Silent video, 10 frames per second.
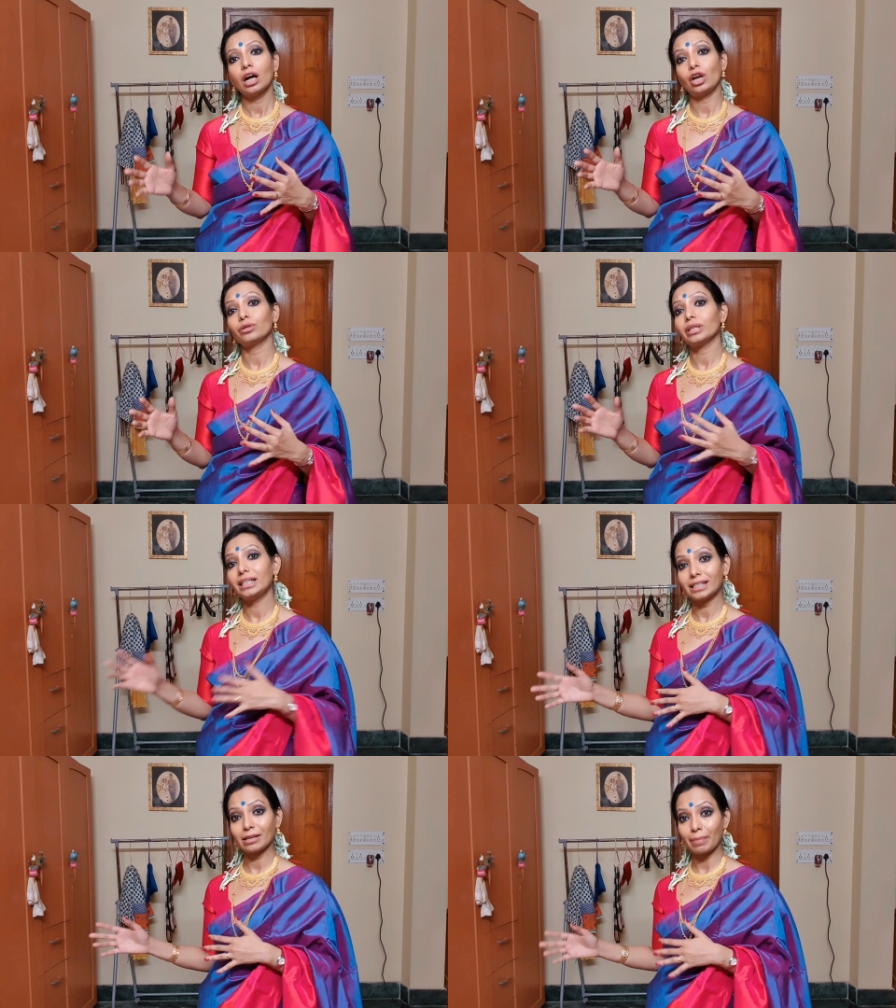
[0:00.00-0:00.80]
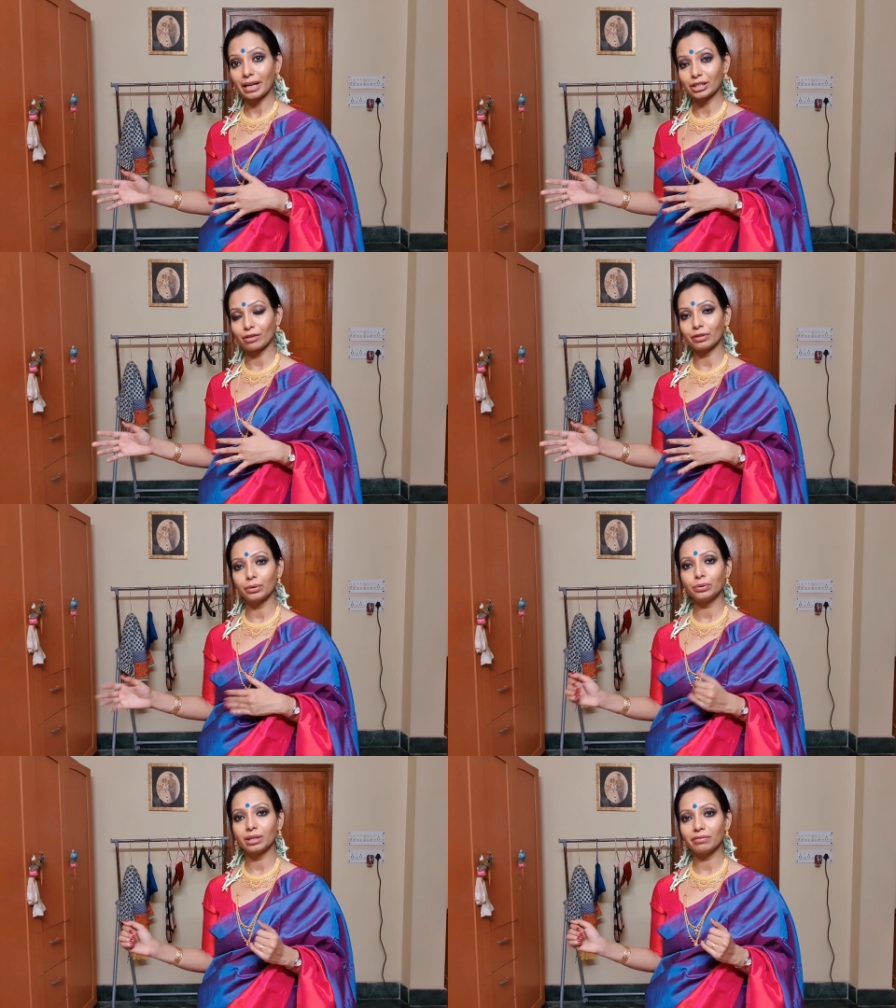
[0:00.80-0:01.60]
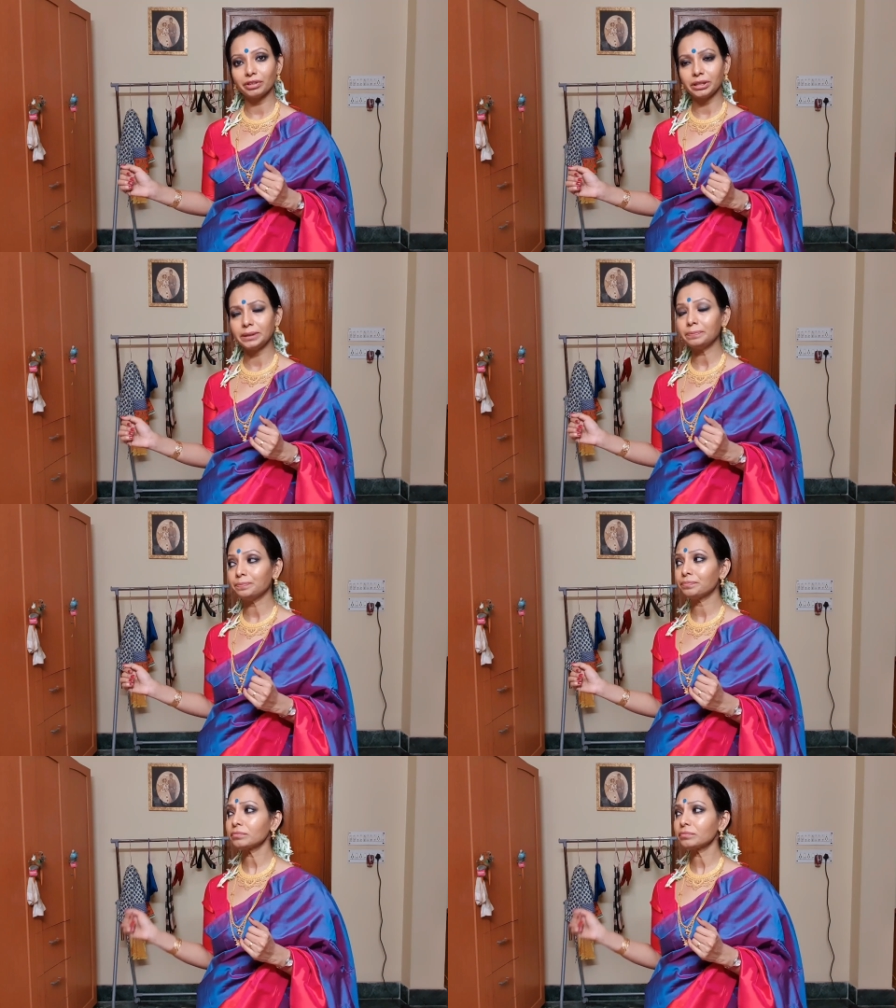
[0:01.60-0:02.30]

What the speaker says: along the eastern banks of the Godavari.